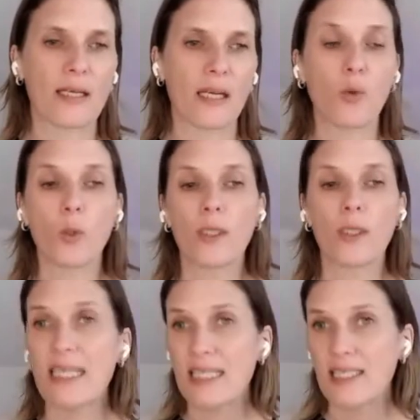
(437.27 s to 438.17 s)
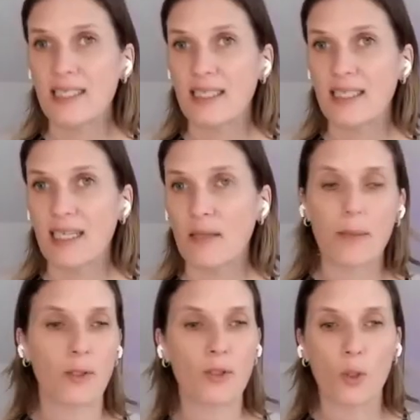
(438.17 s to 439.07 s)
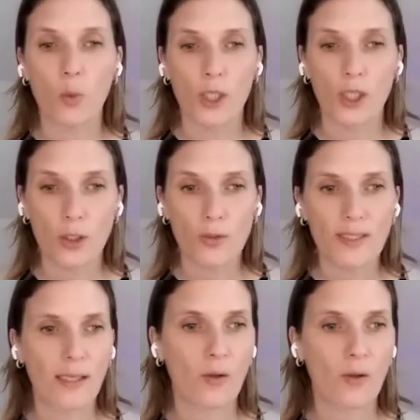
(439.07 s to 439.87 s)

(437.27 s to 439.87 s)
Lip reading: if you want to delete a scene, maybe you don't want to use it,